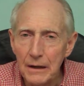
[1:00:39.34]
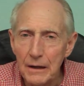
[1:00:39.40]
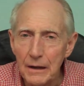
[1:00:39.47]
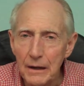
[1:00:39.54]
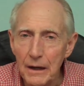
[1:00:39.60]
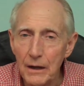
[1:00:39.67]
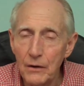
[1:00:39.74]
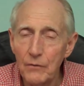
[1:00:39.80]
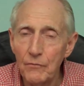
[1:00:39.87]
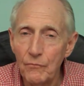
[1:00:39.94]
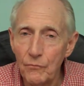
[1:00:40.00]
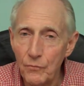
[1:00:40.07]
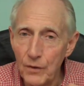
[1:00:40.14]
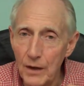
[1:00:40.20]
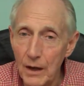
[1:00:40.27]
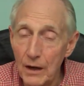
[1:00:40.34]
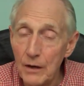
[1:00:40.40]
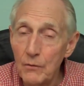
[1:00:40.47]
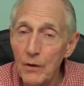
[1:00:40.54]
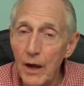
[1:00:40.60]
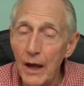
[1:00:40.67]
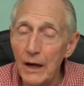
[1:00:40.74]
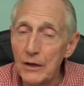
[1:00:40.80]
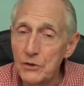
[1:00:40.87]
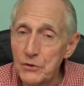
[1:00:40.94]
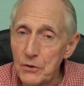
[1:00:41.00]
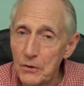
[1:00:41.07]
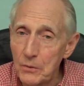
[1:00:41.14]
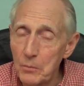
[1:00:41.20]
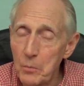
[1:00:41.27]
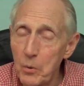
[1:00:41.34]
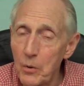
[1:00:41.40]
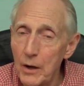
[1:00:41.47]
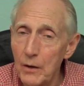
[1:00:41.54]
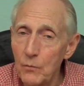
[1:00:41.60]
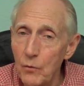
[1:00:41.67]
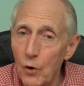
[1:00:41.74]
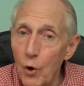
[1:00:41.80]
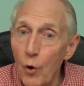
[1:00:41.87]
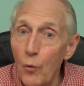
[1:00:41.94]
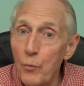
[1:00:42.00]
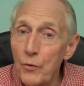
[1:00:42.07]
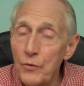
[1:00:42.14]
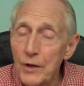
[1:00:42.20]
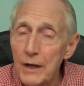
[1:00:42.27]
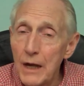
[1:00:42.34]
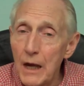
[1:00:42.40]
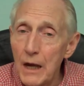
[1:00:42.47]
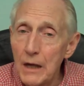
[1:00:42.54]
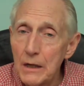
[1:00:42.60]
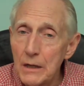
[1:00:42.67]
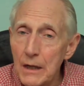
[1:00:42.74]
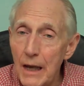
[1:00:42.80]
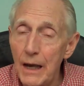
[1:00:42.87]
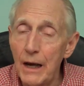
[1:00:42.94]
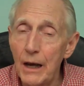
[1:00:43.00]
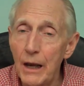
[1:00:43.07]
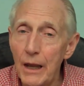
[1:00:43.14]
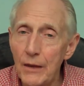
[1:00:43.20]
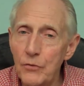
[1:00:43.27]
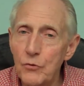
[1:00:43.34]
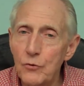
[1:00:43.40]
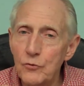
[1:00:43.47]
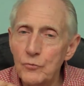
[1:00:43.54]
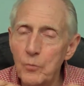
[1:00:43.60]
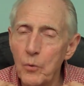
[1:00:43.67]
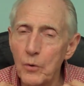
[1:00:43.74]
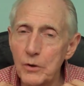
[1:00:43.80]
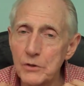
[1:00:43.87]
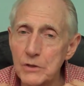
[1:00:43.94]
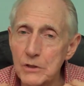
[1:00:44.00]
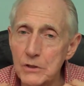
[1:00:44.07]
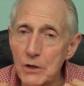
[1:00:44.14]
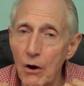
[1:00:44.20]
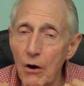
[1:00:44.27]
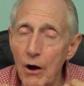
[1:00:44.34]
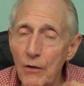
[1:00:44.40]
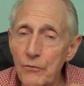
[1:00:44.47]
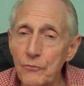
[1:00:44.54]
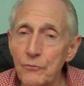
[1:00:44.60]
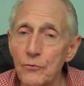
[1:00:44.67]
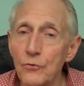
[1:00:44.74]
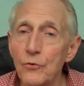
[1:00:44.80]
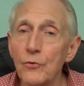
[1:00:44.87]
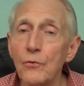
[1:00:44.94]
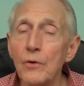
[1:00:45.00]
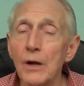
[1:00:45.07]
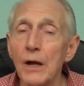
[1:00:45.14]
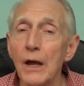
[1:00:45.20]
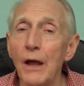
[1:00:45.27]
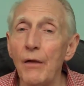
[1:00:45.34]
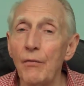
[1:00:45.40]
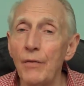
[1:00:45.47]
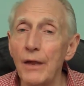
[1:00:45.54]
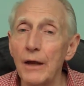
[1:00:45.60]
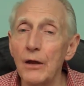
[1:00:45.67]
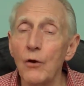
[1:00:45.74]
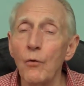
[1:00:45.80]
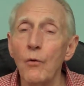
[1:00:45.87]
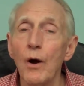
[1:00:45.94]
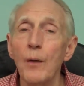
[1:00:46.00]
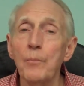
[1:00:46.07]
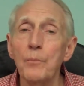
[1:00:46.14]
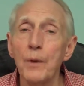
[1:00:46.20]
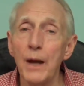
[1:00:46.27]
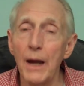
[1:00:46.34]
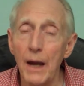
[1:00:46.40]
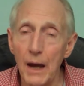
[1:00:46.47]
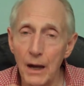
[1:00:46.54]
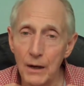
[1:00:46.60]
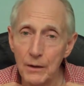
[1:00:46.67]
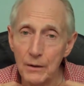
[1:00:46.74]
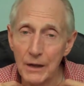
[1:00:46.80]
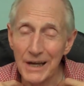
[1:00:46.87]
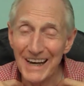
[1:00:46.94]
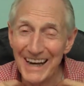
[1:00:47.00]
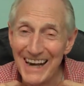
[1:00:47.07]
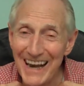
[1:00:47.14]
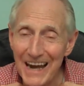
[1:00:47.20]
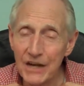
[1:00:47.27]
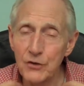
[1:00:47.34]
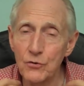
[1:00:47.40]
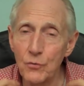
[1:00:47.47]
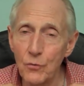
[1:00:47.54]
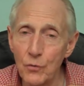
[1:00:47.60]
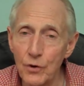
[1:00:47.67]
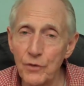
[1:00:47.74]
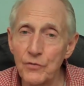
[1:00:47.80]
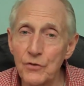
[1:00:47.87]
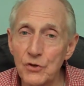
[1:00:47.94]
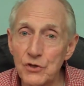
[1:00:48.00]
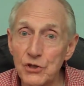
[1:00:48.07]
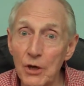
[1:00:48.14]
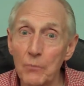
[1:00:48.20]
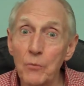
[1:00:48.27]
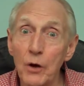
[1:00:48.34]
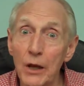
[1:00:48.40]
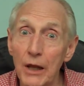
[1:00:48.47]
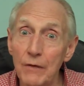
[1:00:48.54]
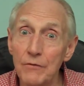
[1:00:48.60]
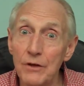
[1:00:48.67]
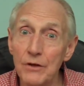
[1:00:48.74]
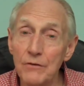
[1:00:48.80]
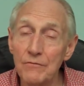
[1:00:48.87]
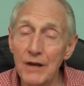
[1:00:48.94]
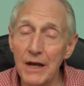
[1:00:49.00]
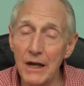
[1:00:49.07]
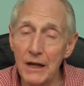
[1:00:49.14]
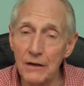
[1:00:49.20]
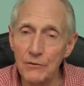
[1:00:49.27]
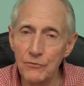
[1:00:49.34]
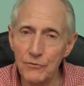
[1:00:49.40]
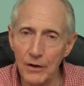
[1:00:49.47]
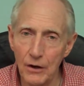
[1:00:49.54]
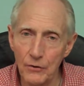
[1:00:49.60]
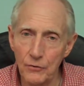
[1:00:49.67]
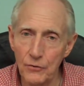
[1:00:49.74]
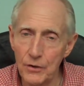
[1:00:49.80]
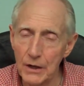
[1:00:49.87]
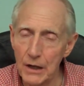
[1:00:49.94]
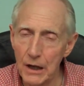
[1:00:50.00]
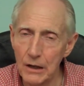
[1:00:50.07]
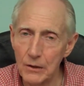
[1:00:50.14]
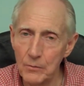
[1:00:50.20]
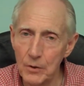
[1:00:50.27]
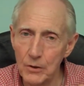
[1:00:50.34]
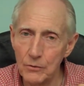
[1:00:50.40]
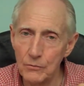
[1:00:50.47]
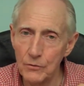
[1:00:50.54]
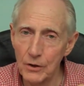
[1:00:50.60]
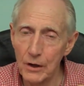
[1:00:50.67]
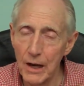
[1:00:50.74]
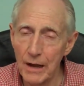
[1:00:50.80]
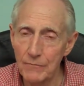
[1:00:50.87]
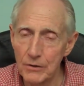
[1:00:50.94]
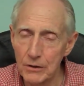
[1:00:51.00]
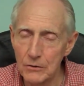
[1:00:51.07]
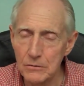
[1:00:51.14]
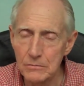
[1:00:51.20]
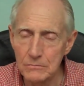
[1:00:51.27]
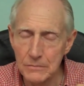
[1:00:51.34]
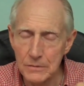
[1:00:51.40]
It then, at a certain point, will open the gate and let those poisons on through, they go up and connect with the subclavian veins under the collarbone, the clavicle,